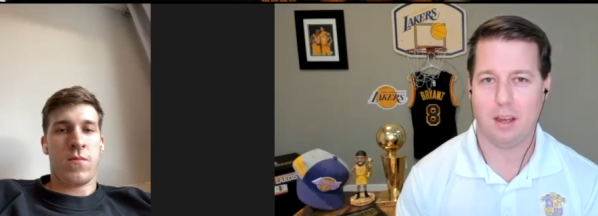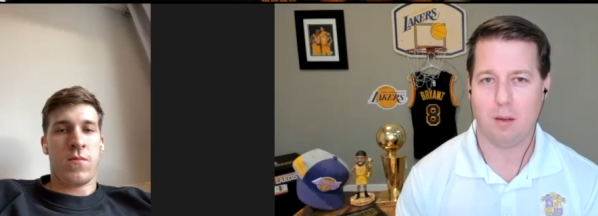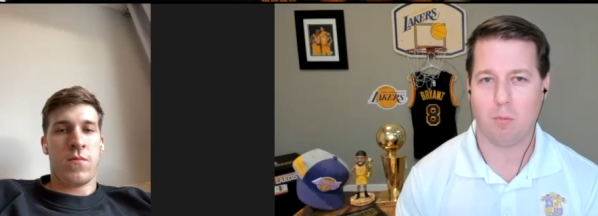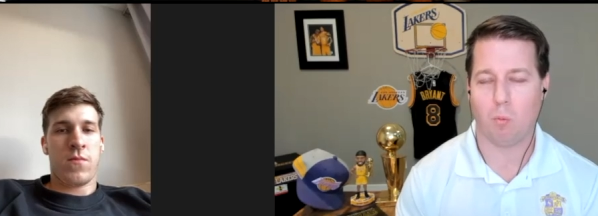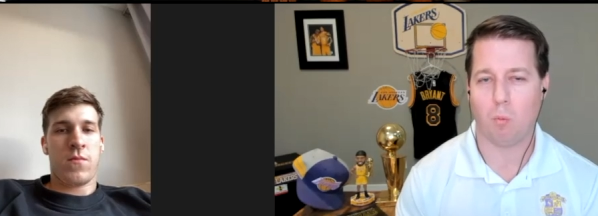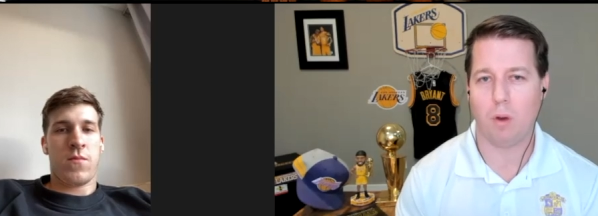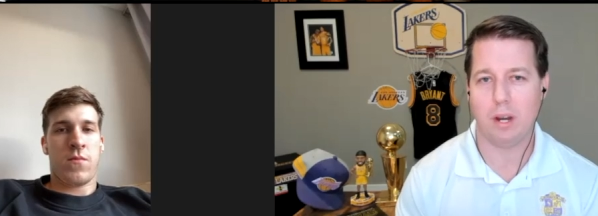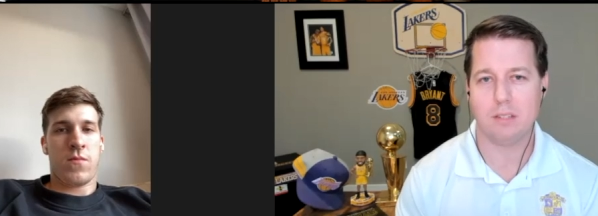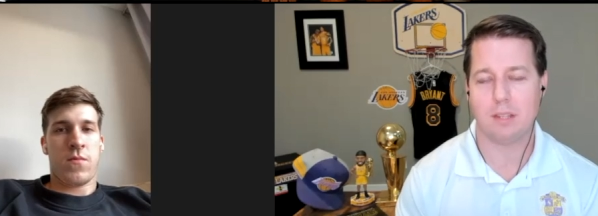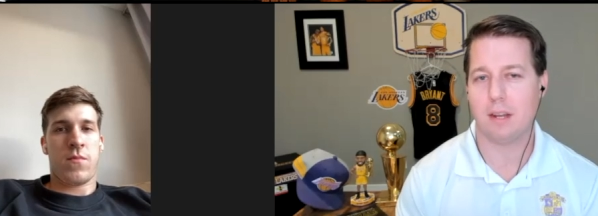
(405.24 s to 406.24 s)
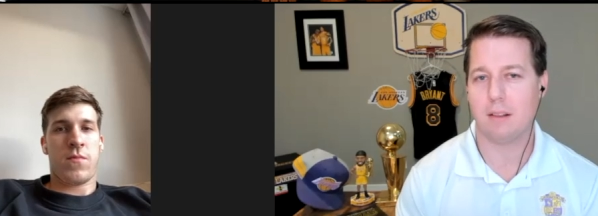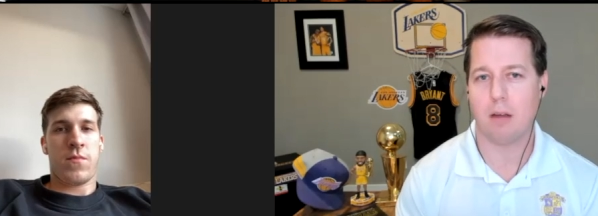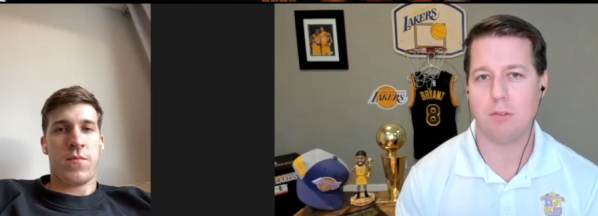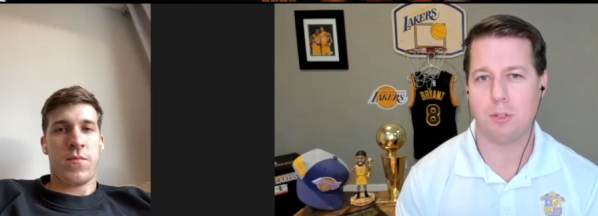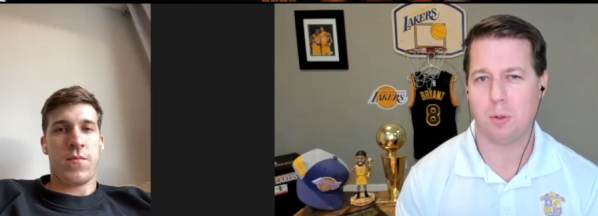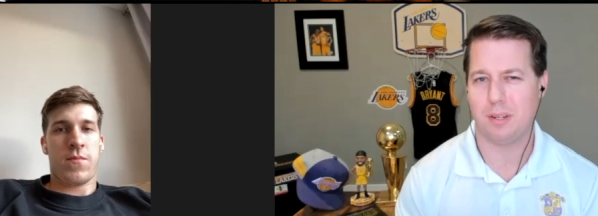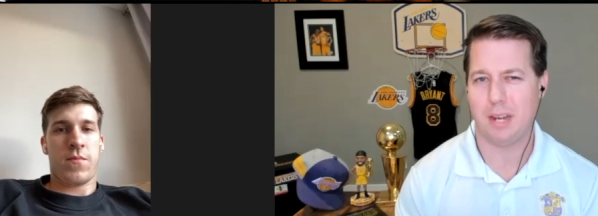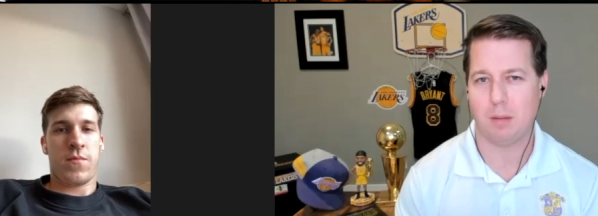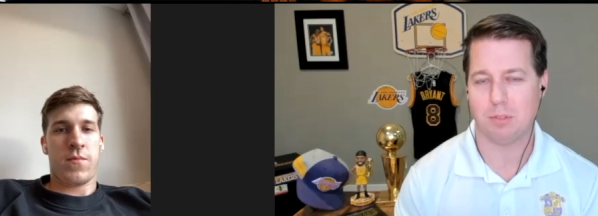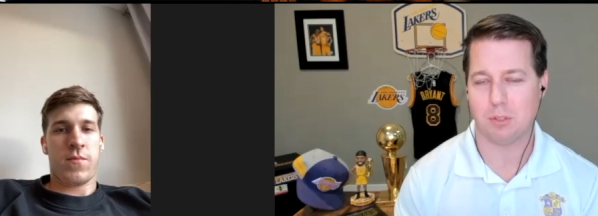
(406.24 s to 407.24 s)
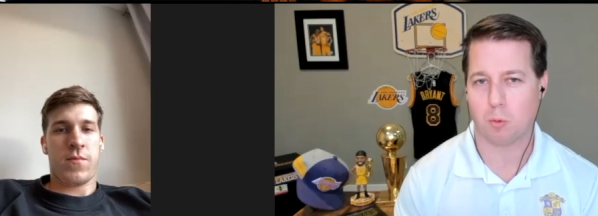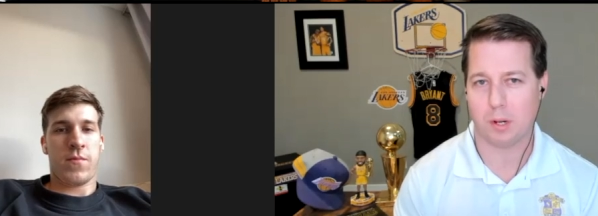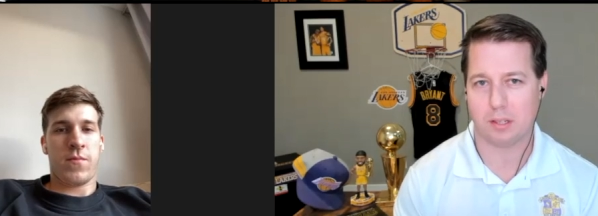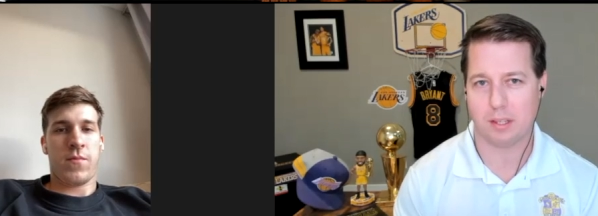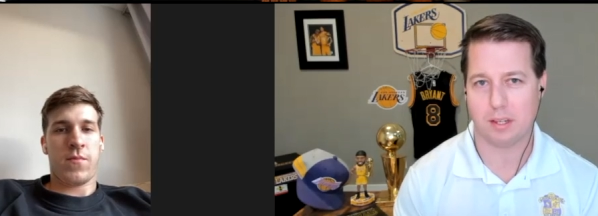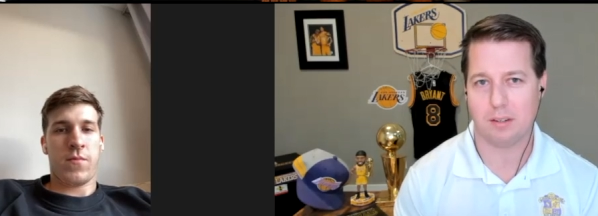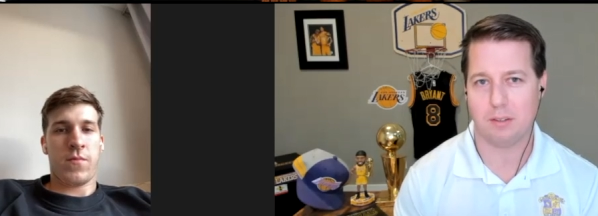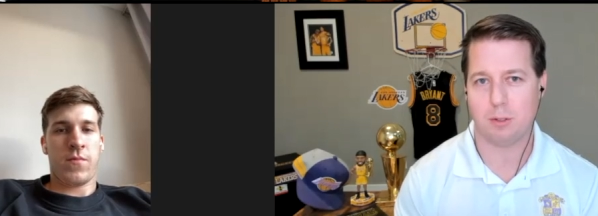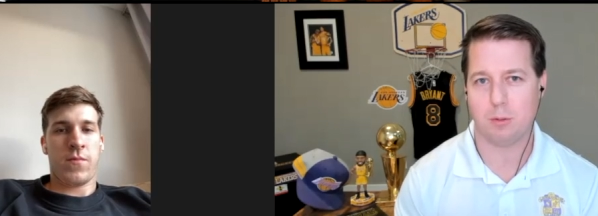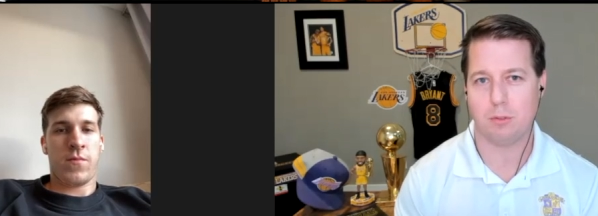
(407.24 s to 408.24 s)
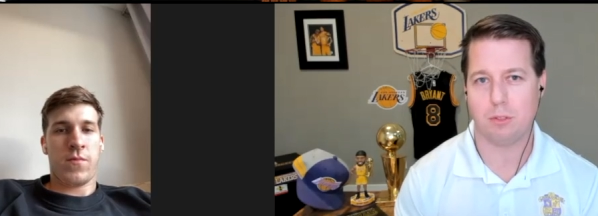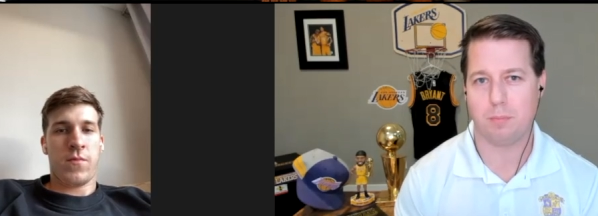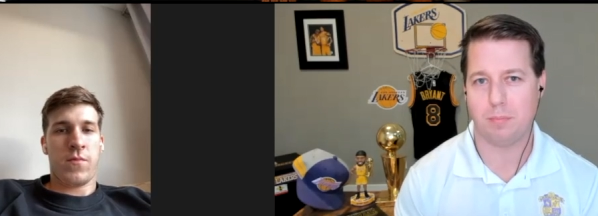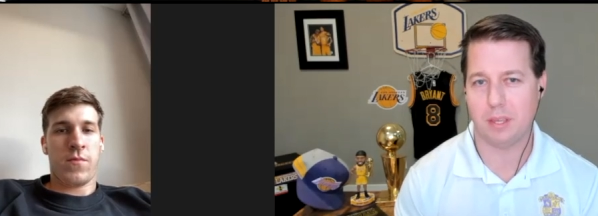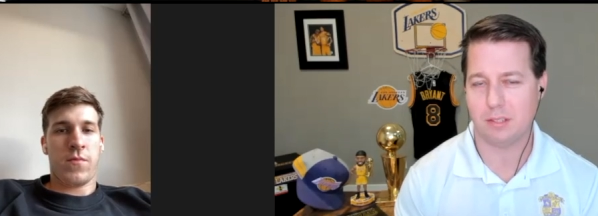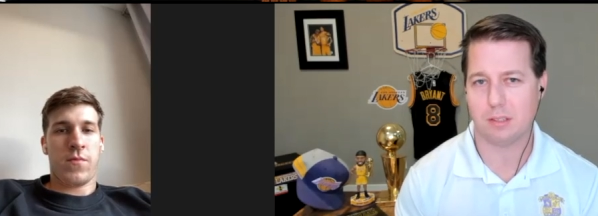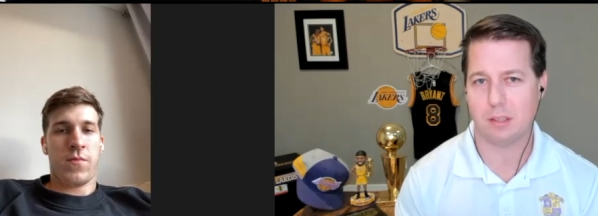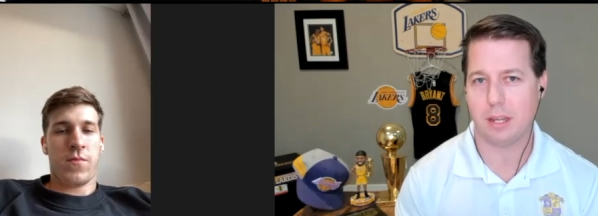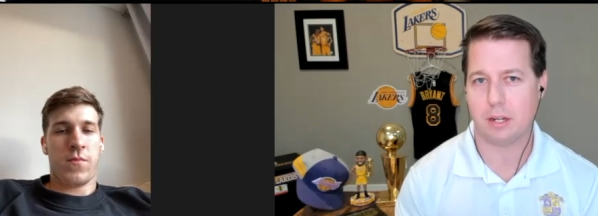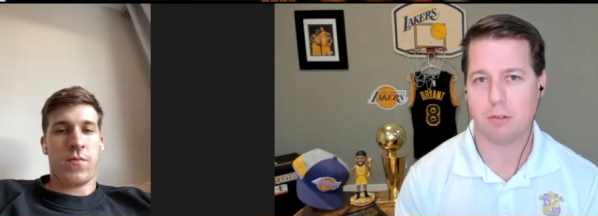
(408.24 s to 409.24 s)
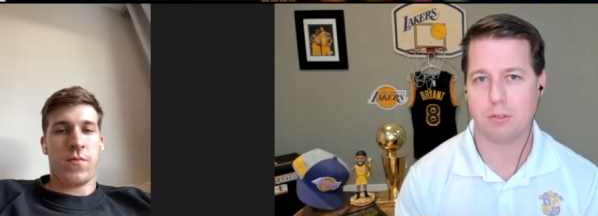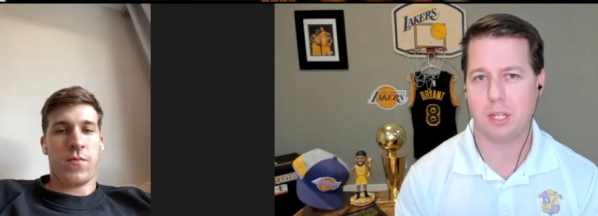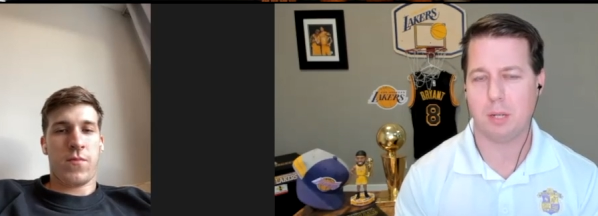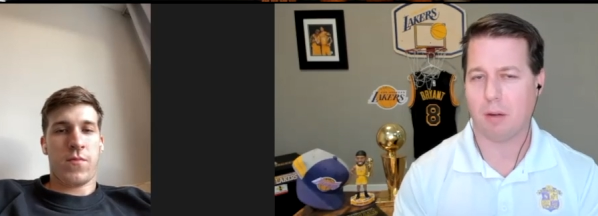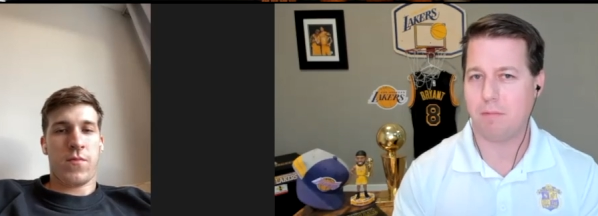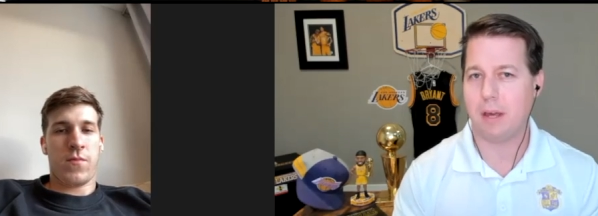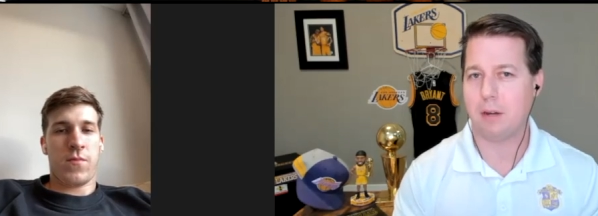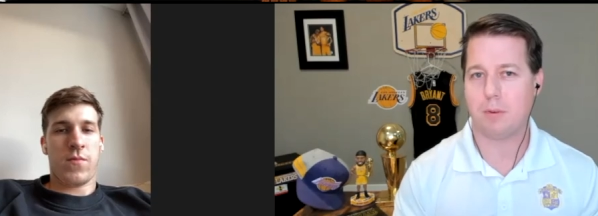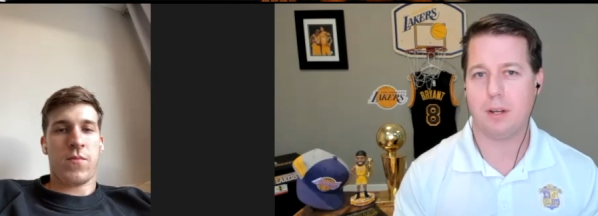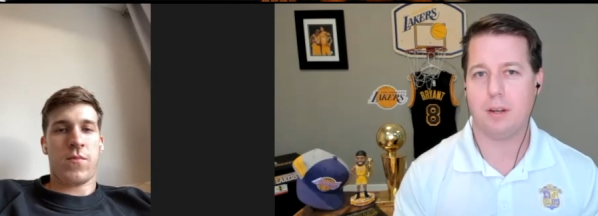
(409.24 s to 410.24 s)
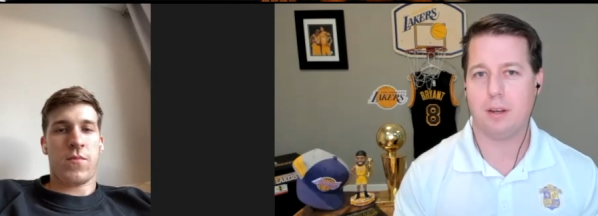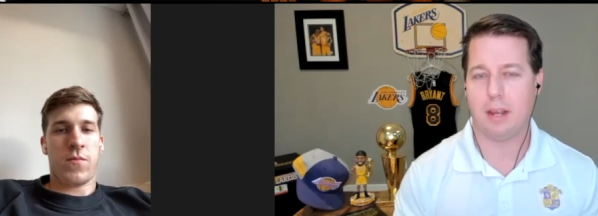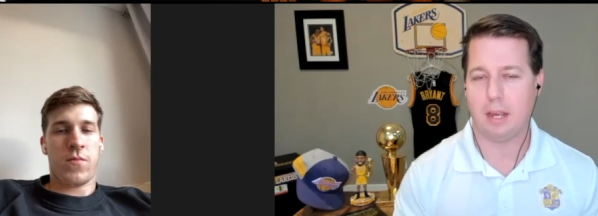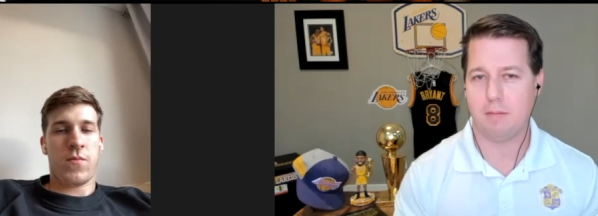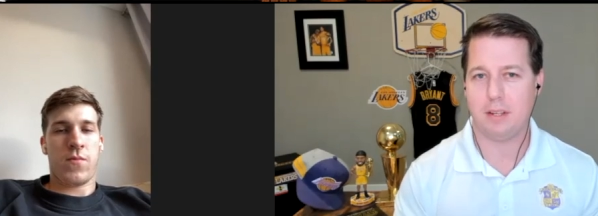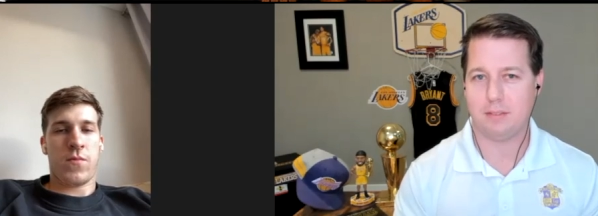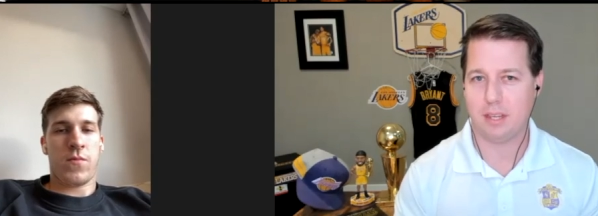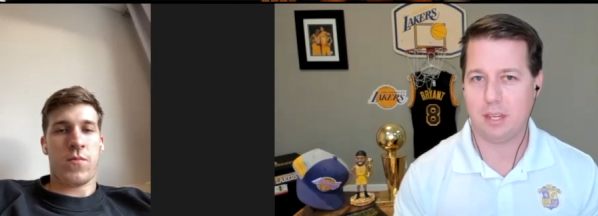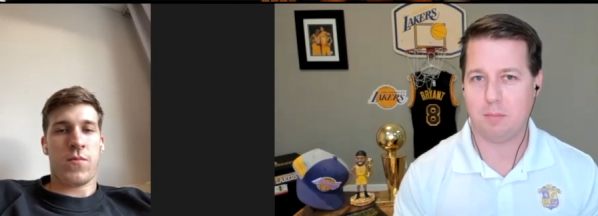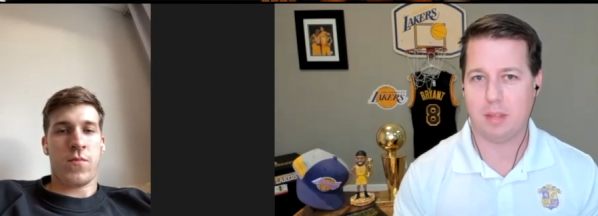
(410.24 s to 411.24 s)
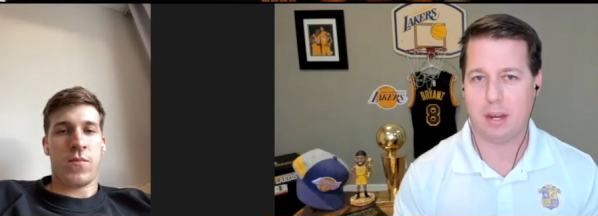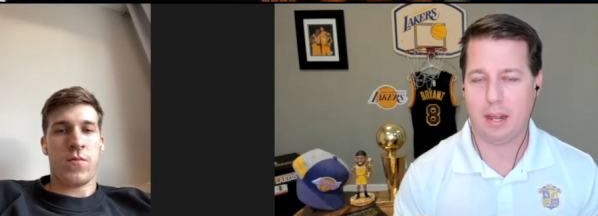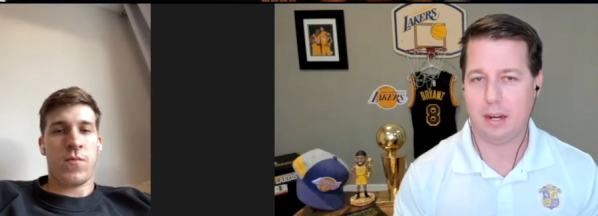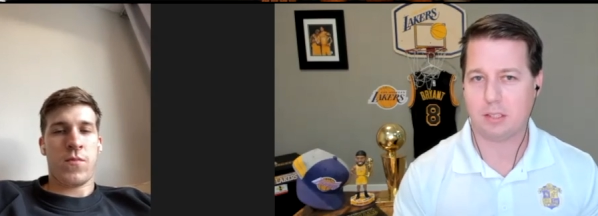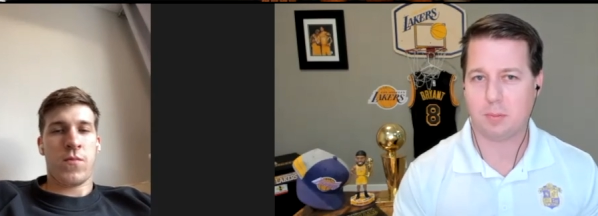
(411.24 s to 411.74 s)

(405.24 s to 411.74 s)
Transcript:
Speaker 1: Um, what is it that allowed you to adapt so quickly to this Lakers team, a veteran heavy team that had